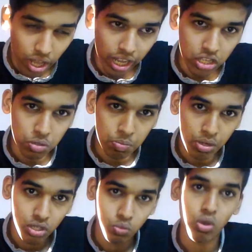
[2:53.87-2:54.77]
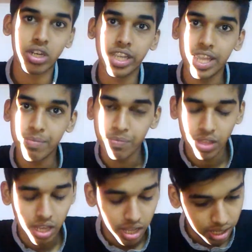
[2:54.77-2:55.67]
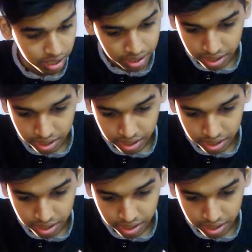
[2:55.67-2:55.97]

against Spurs, what a game. Uh,